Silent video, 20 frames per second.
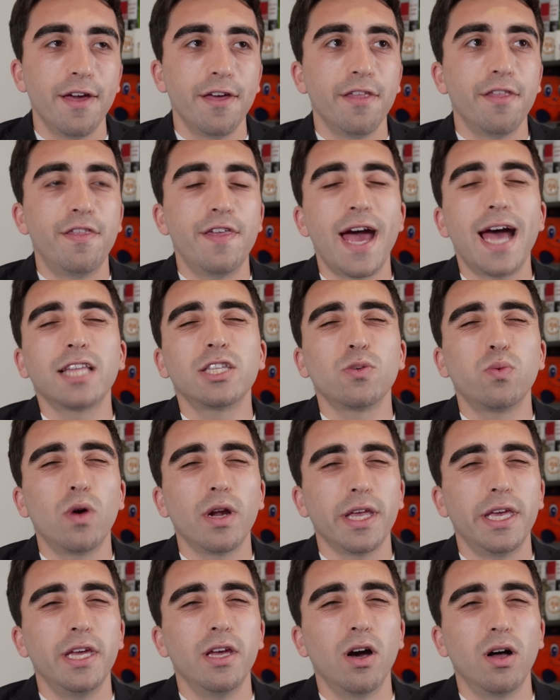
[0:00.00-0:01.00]
That's
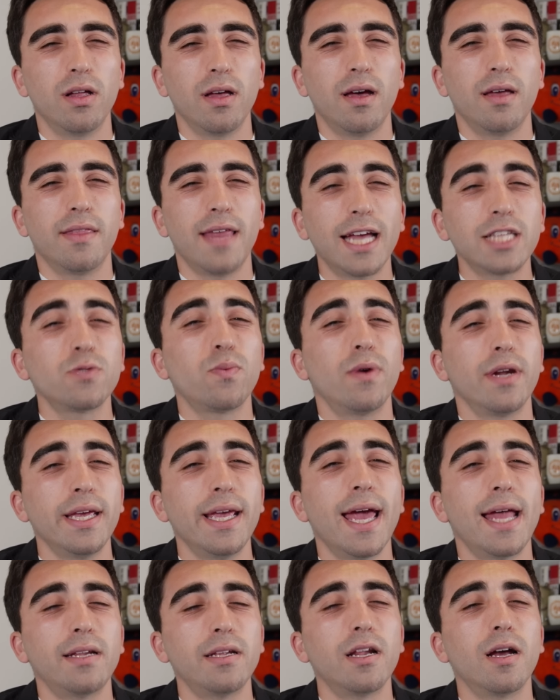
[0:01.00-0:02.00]
what he that's what
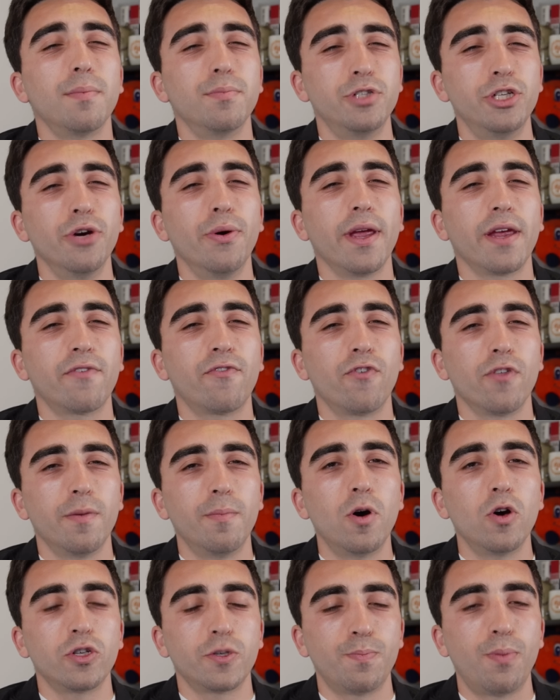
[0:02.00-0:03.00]
he ended up doing for the
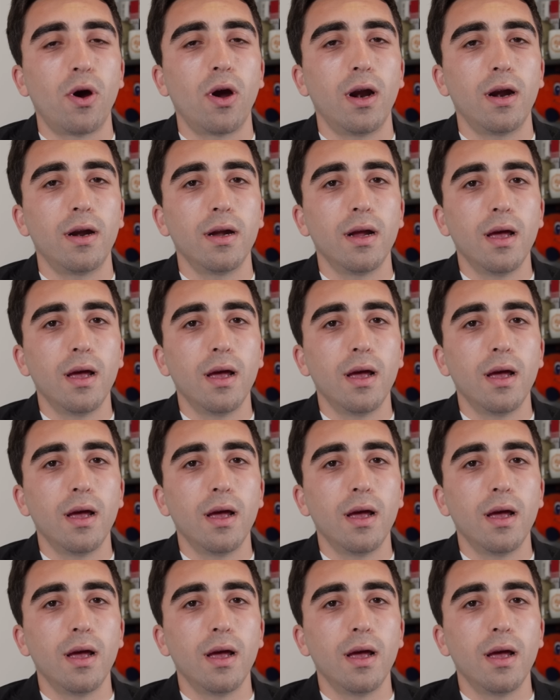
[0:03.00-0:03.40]
most part,